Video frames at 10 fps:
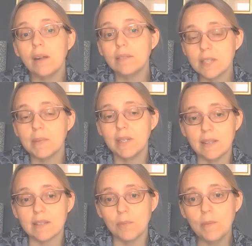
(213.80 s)

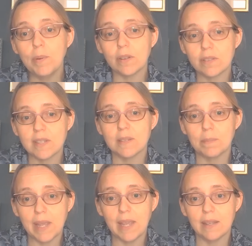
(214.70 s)
ultimately smallpox
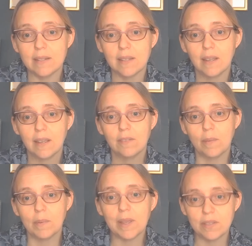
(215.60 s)
disappeared
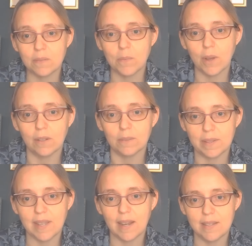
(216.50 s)
from the Western world
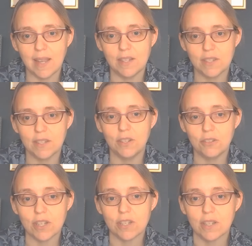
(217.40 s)
with sanitation yeah. and
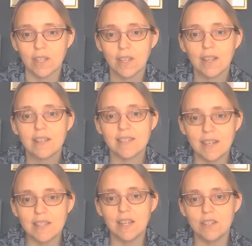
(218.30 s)
nutrition
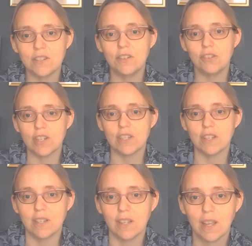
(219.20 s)
sanitation and
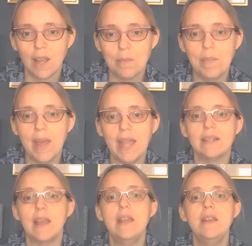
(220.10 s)
nutrition yeah. made
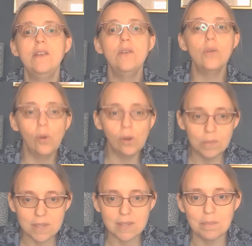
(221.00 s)

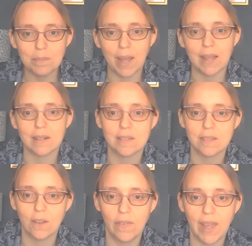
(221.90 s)
enormous
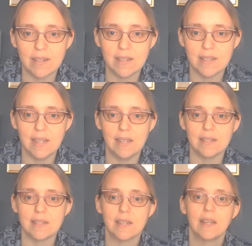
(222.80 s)
impacts on that
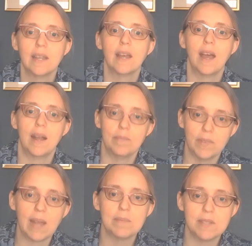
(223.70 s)
disease. Um,
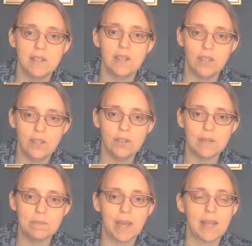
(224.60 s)
absolutely huge
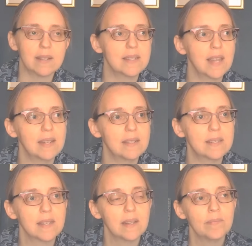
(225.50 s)
impacts.
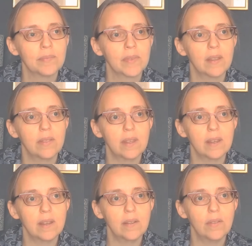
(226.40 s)
And
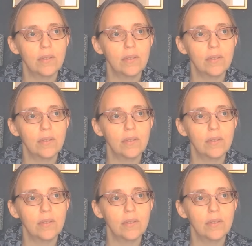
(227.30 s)
the